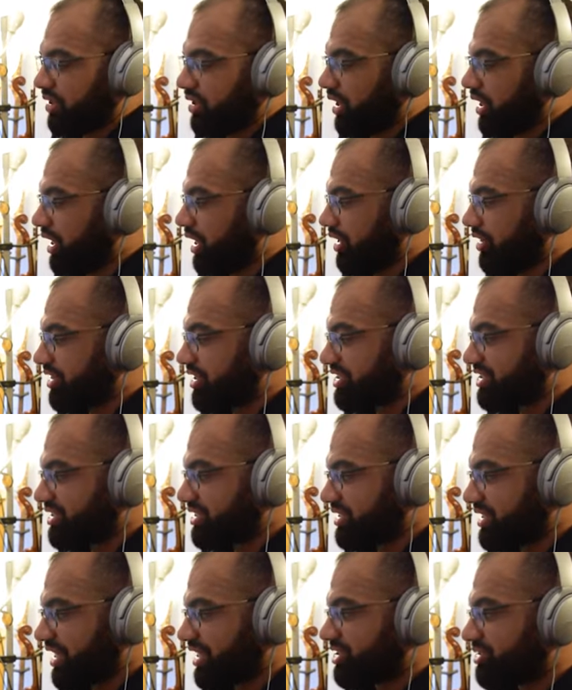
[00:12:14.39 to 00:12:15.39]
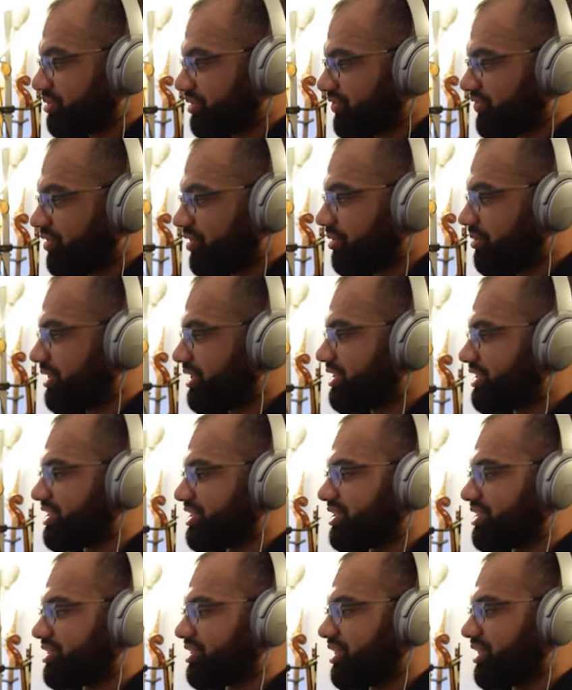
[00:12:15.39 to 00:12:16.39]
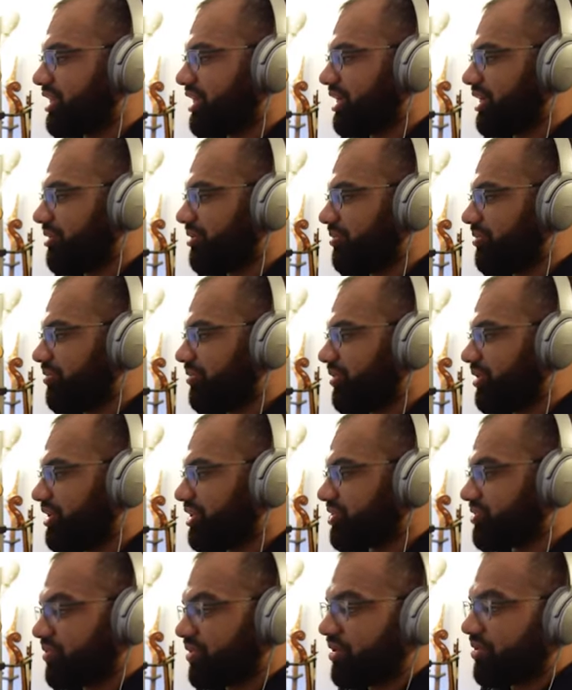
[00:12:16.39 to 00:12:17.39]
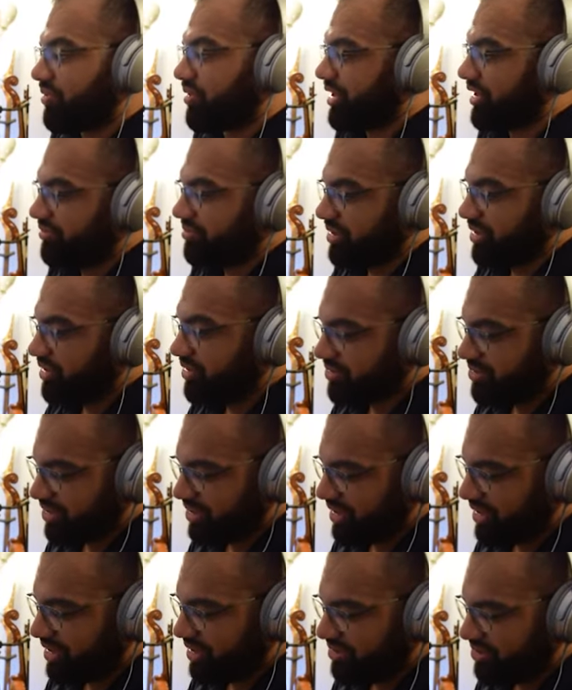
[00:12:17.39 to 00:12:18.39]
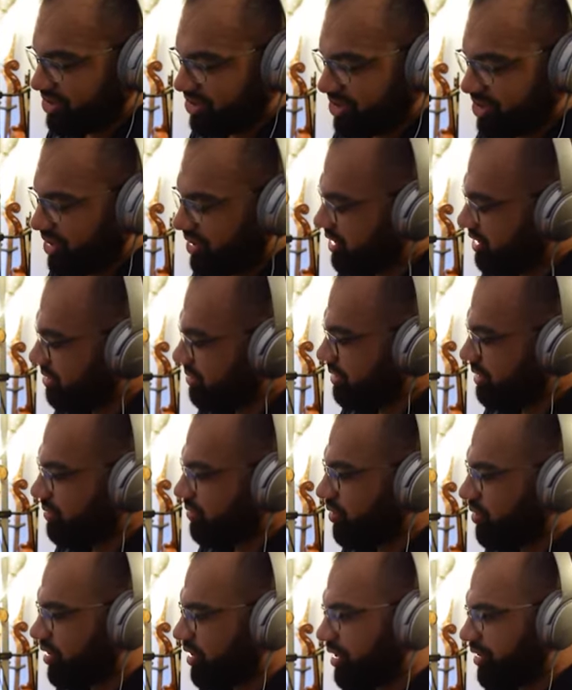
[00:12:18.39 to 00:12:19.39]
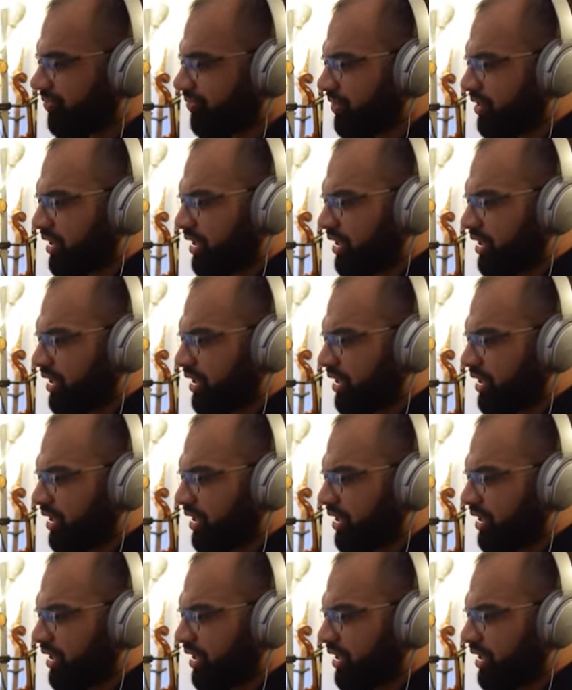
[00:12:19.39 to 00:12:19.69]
Uh, this next performance um, is one where I've been using it just a little bit more,